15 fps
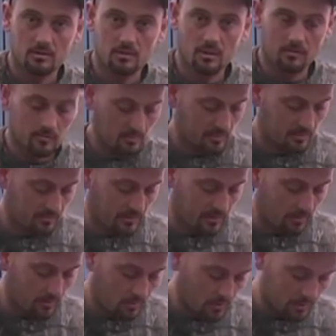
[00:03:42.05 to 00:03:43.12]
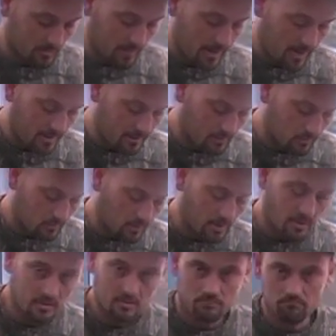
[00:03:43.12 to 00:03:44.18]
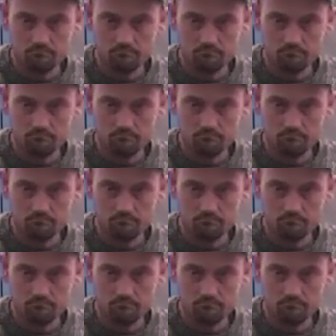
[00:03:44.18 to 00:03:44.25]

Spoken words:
to cover up the vent hole in the back, and you want it